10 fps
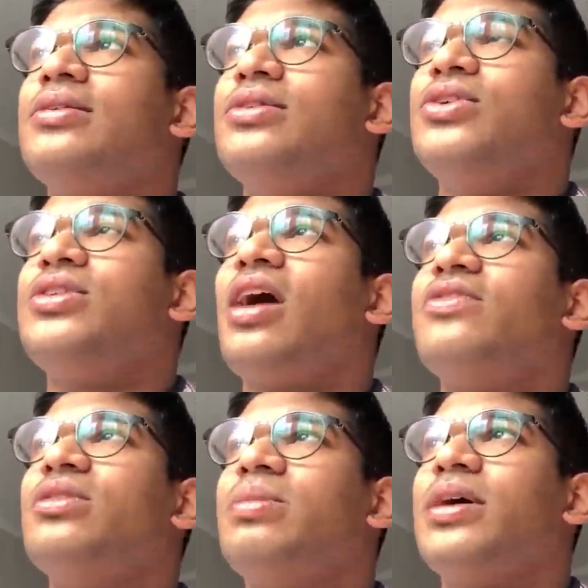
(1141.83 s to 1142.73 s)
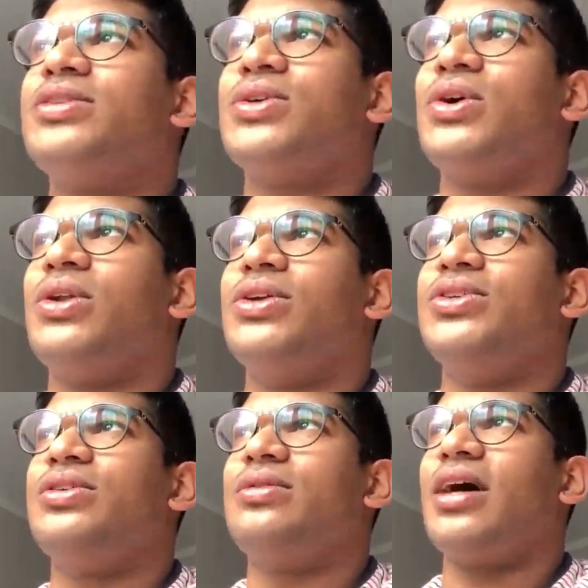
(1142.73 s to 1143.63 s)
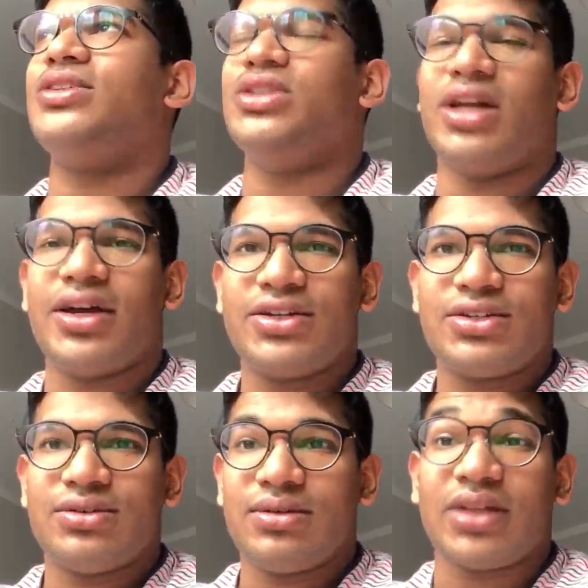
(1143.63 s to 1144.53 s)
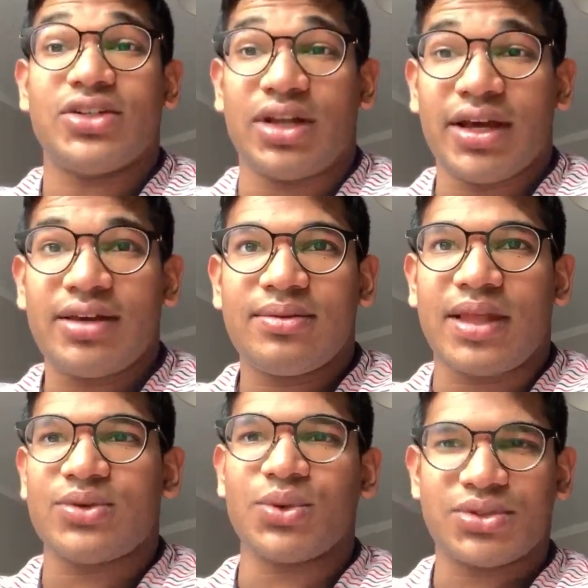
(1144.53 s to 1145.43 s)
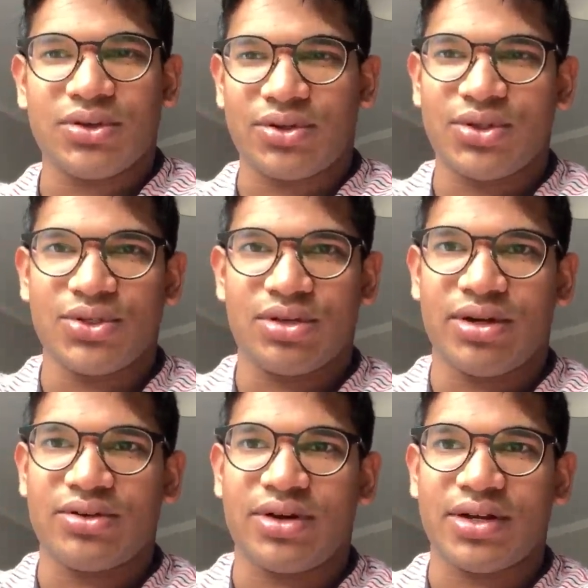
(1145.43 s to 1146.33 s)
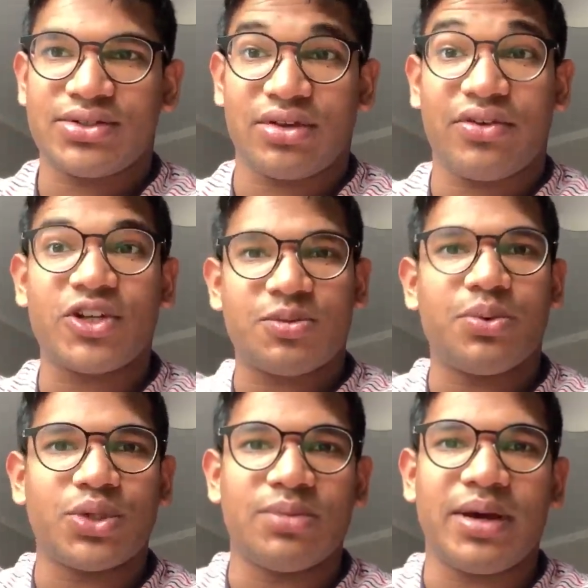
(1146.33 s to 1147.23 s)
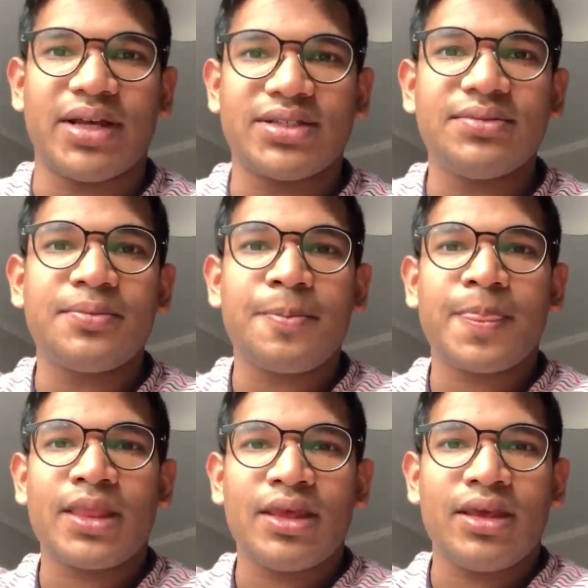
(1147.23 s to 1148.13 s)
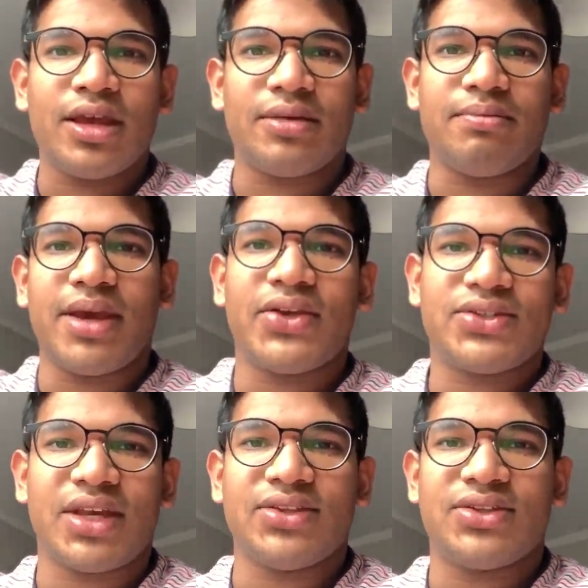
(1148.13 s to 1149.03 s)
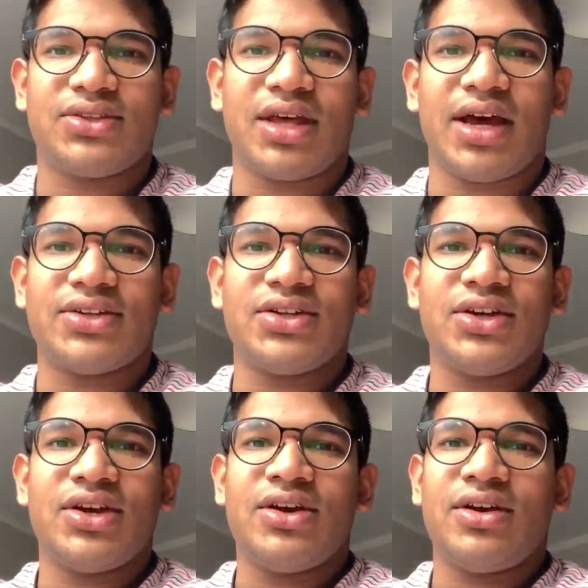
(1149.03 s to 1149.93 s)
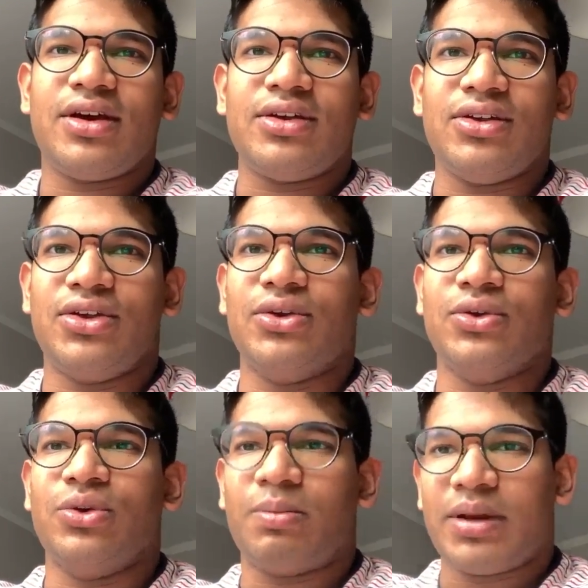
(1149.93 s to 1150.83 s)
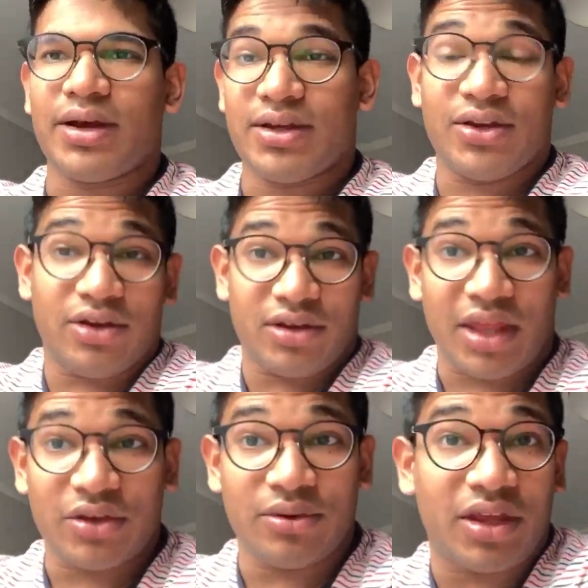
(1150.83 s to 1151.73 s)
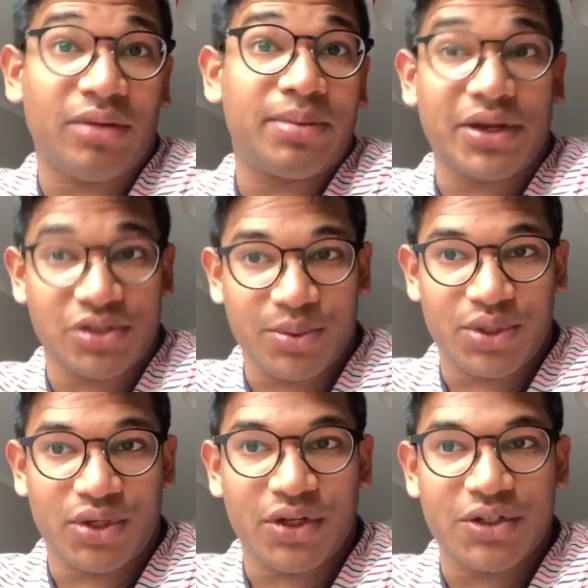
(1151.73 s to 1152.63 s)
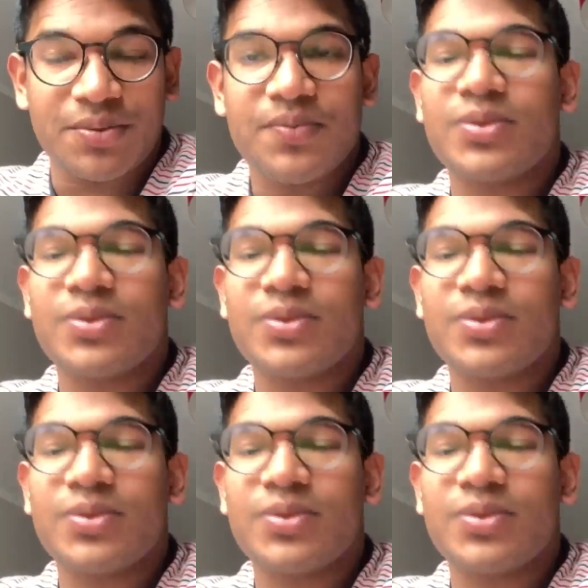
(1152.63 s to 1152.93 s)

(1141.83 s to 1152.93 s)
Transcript: You just have to apply to a college that you like, that also suits your interests. So if you're a sporty person, it makes sense that you apply, that you apply to a sporty college.